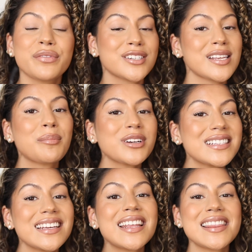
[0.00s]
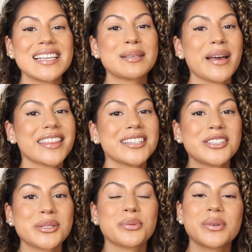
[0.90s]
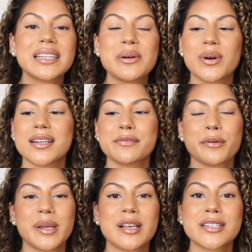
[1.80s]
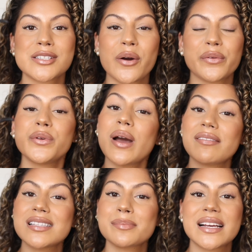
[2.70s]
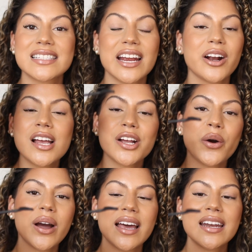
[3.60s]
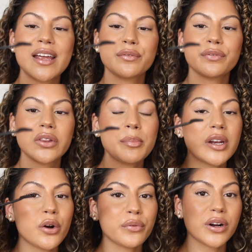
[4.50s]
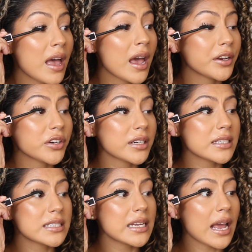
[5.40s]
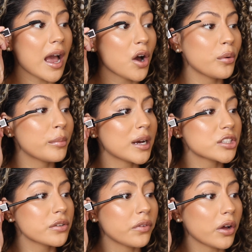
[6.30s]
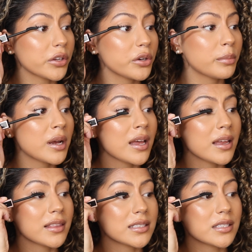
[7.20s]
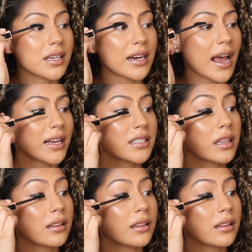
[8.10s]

For some reason, this method just really works for me. So if you have this mascara, go ahead and flip it over and you're gonna see how much volume this is gonna add to the